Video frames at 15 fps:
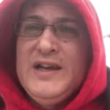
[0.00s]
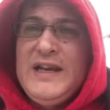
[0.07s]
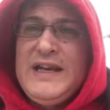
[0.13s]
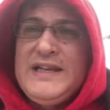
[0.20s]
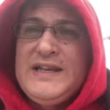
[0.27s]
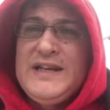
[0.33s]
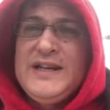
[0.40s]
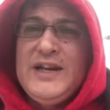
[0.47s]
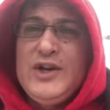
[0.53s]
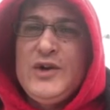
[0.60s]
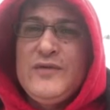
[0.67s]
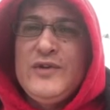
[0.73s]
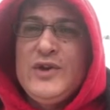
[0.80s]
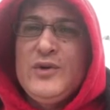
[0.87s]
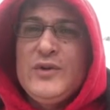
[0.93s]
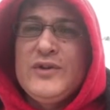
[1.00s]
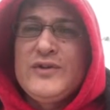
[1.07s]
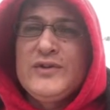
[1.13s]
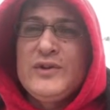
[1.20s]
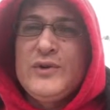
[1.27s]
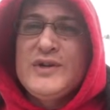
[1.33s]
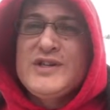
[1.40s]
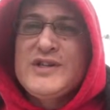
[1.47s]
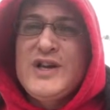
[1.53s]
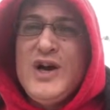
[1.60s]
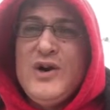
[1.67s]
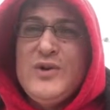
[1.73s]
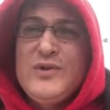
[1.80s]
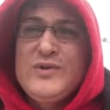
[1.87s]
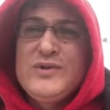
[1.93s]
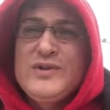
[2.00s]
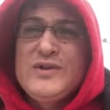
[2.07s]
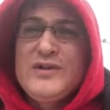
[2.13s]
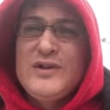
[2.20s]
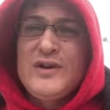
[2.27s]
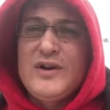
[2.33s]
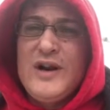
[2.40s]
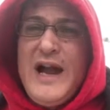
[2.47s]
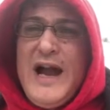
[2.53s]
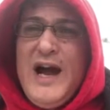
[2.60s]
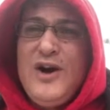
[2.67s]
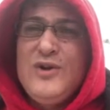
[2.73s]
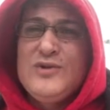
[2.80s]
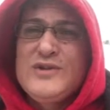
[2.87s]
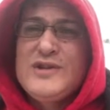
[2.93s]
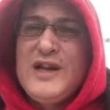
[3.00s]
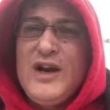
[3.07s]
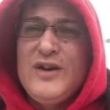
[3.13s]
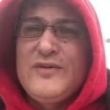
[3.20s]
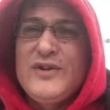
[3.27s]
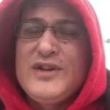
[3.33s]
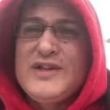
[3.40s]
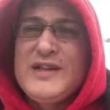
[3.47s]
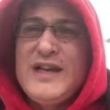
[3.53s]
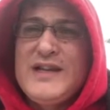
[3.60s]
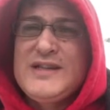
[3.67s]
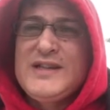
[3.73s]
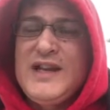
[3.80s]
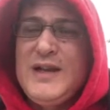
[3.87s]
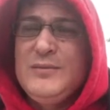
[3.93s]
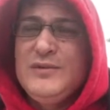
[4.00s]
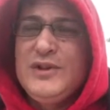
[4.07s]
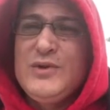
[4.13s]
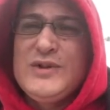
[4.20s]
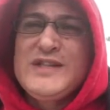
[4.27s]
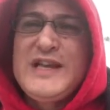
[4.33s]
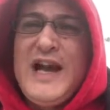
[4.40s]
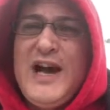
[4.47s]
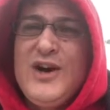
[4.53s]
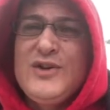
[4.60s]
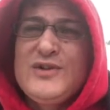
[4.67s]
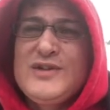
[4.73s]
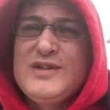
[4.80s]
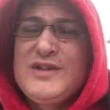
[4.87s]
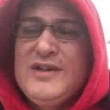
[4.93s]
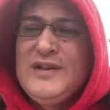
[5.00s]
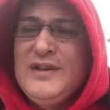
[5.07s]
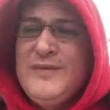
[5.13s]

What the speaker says: He did an interview with Lewis Howes, or Howes, however you say his name, Lewis Howes,